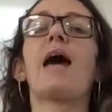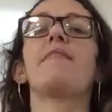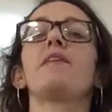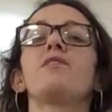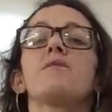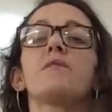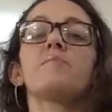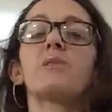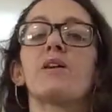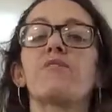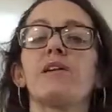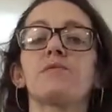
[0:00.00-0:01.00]
And then you can
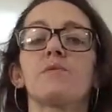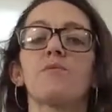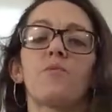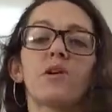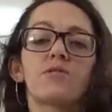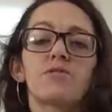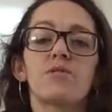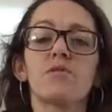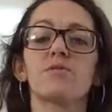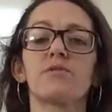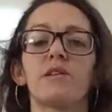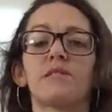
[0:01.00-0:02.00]
play around with one
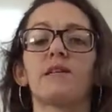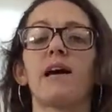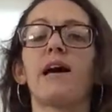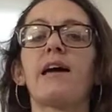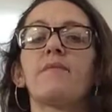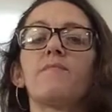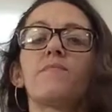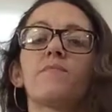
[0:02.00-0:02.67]
shoulder at a time.